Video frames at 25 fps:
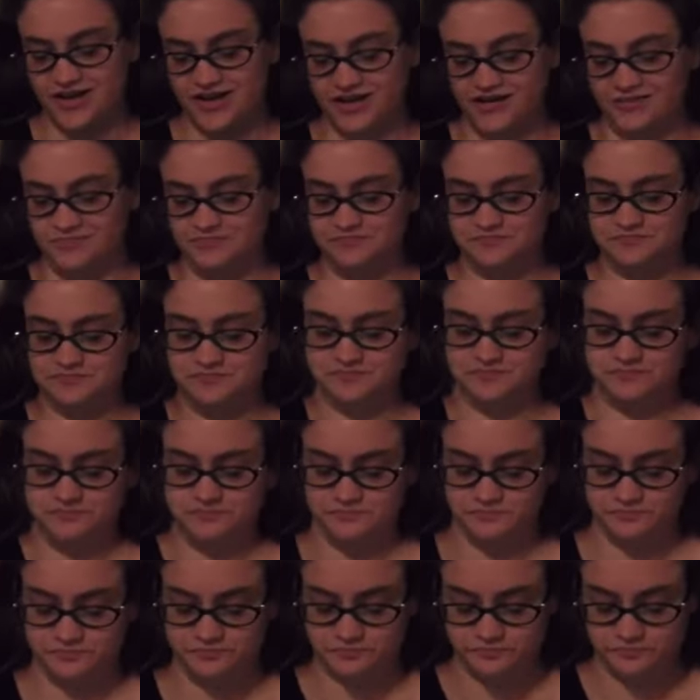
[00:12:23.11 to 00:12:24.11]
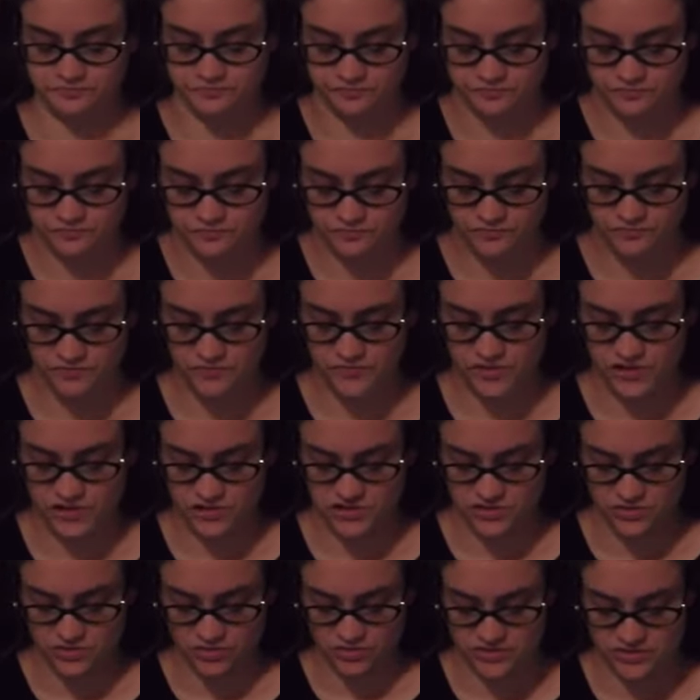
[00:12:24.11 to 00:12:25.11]
um,
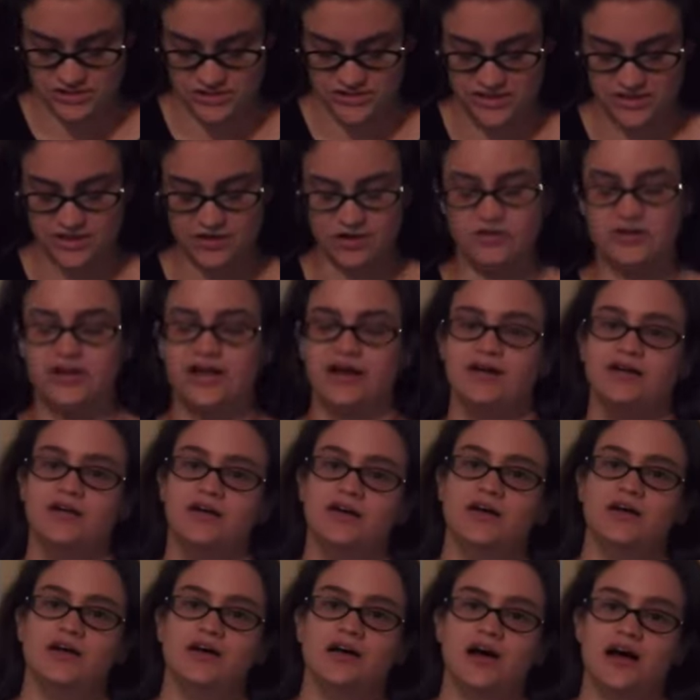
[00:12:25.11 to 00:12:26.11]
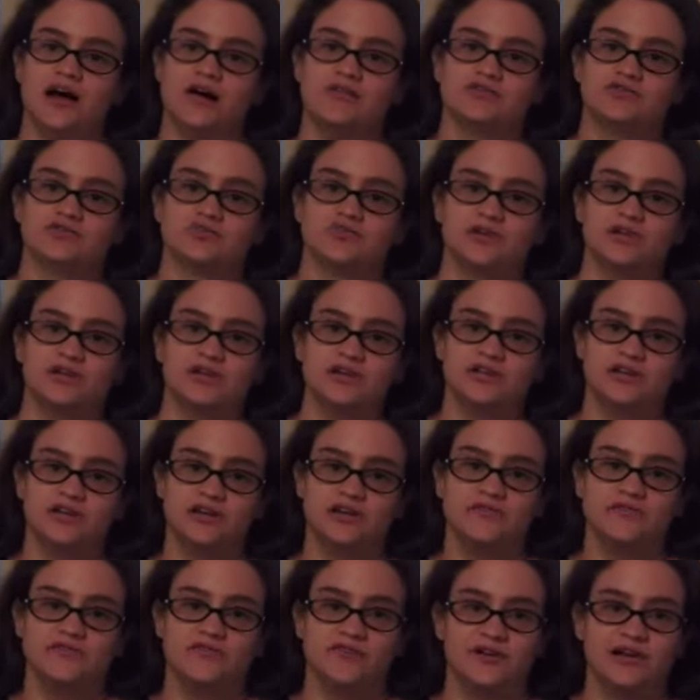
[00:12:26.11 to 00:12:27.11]
so what was I saying? Oh yeah, I was really
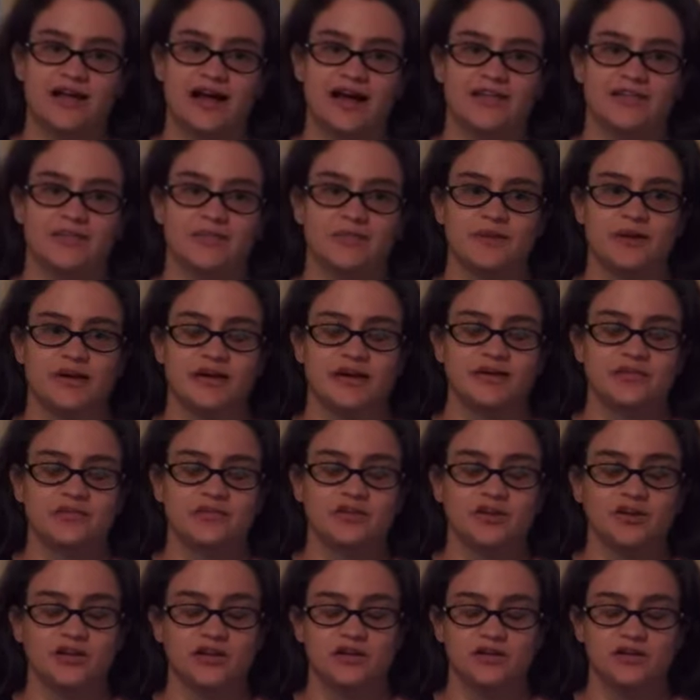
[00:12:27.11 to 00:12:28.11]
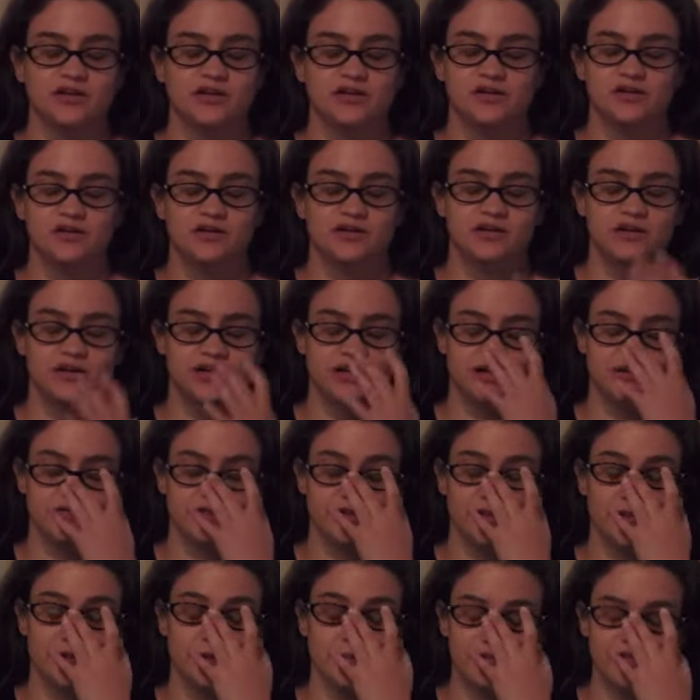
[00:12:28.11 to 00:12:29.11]
looking for an Athame and looking and
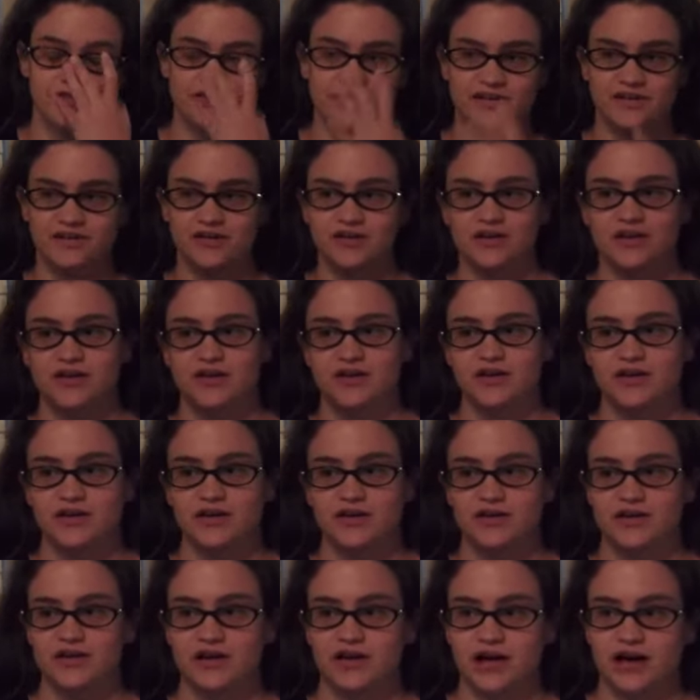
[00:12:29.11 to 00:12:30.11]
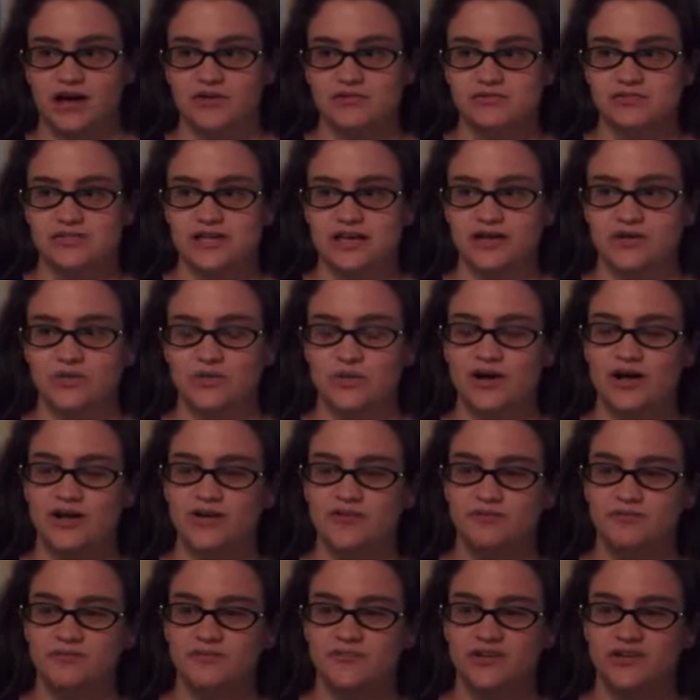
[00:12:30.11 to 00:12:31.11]
everything, but then I was like,
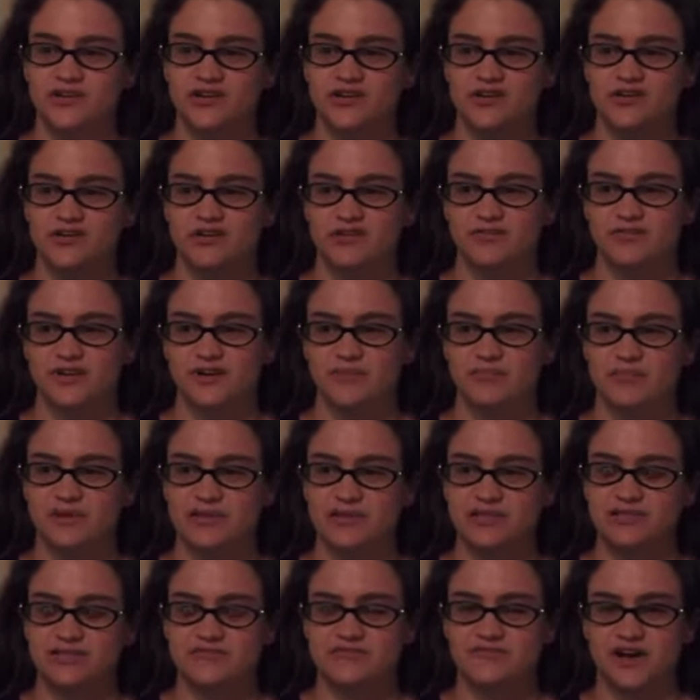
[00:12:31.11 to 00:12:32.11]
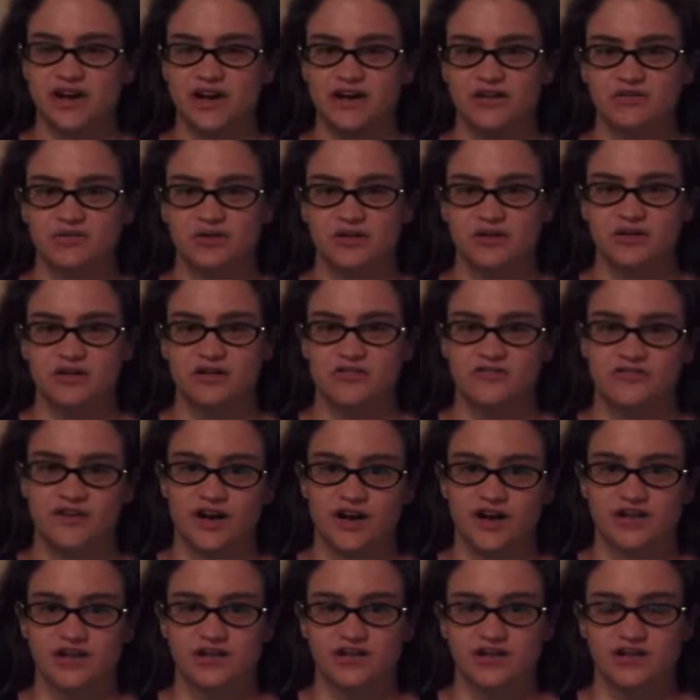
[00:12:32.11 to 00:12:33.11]
well, you know, if I'm meant to find one, I'll
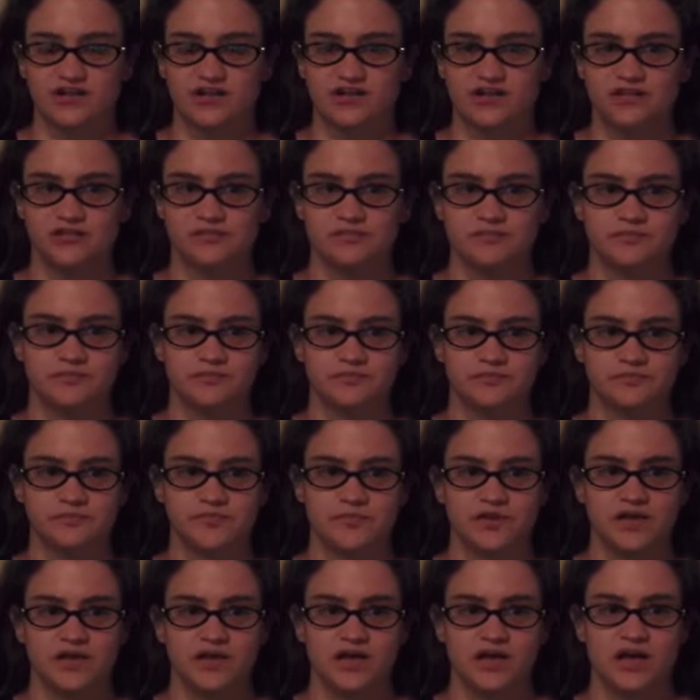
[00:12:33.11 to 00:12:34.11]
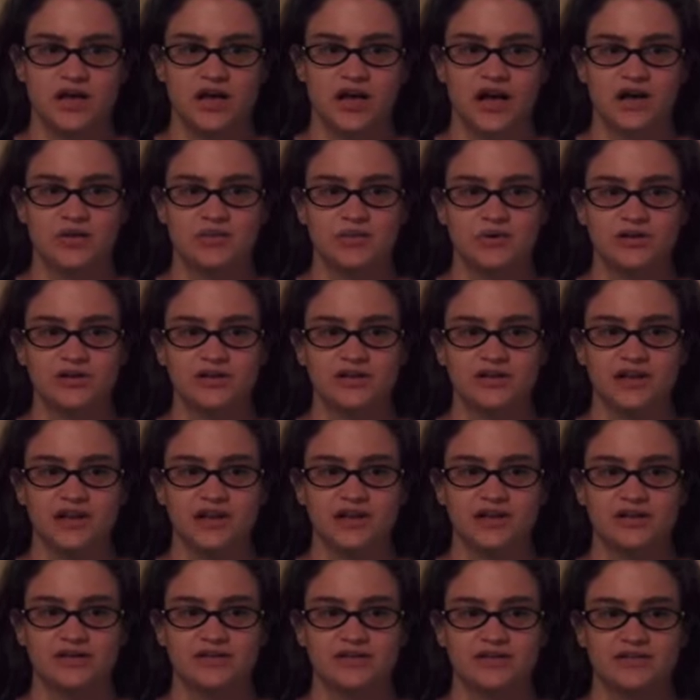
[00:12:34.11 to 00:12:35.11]
find it. And I really
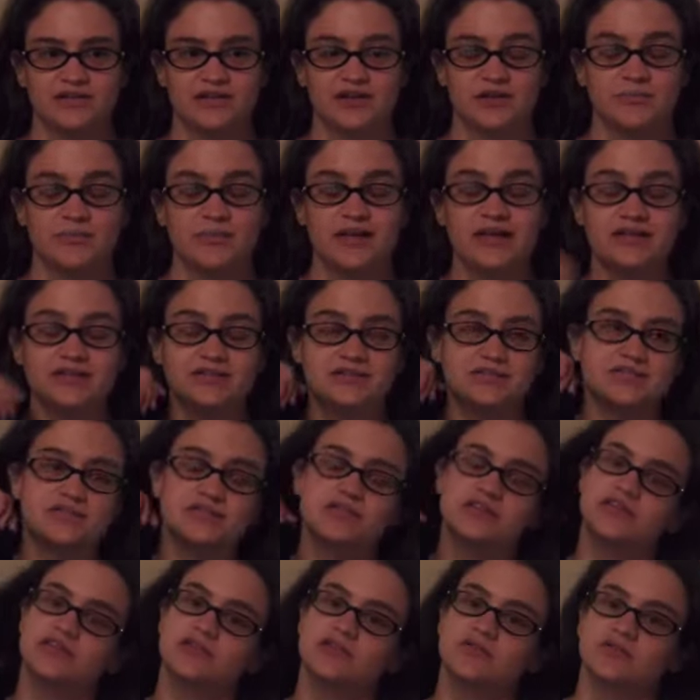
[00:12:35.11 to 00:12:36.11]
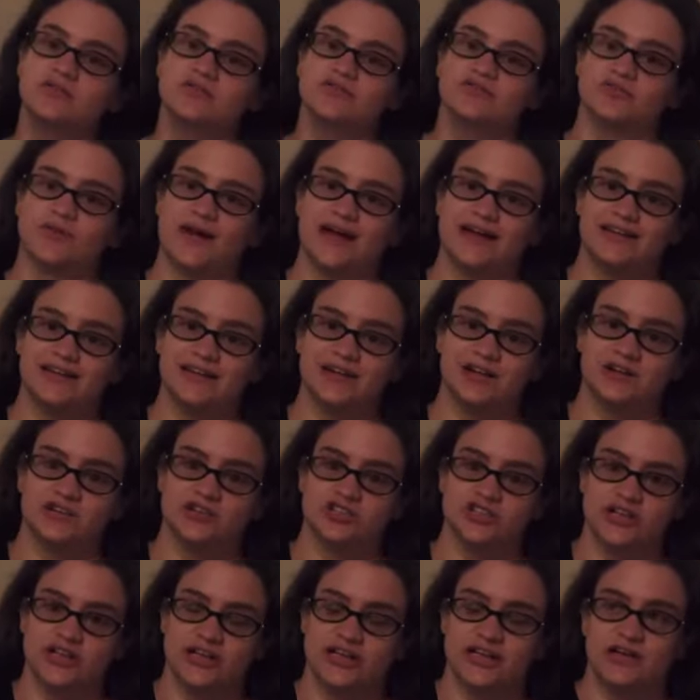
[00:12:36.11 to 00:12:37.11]
like, they're meant to, you know, direct
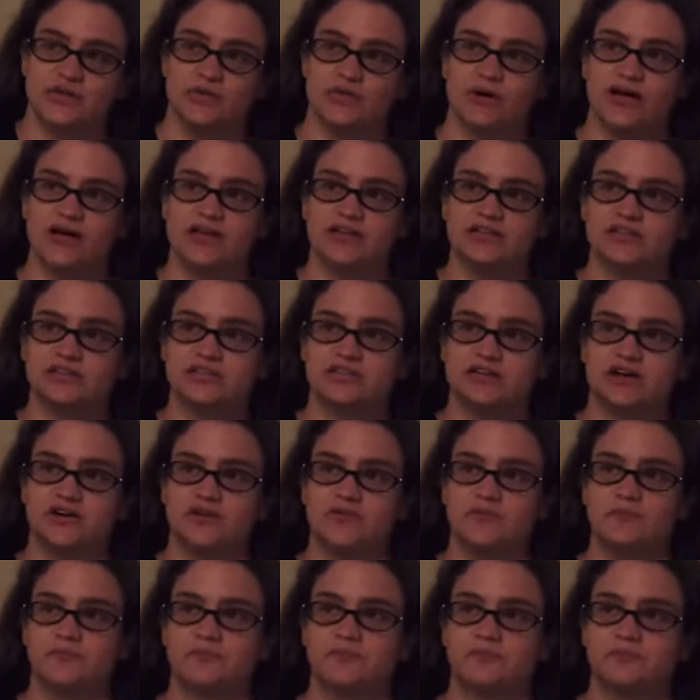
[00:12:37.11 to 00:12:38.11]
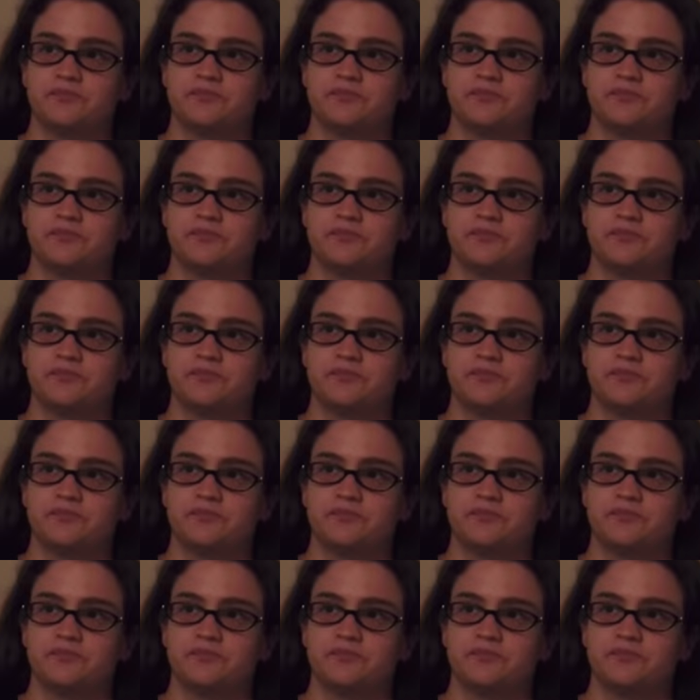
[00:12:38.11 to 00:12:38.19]
energy anyway, and so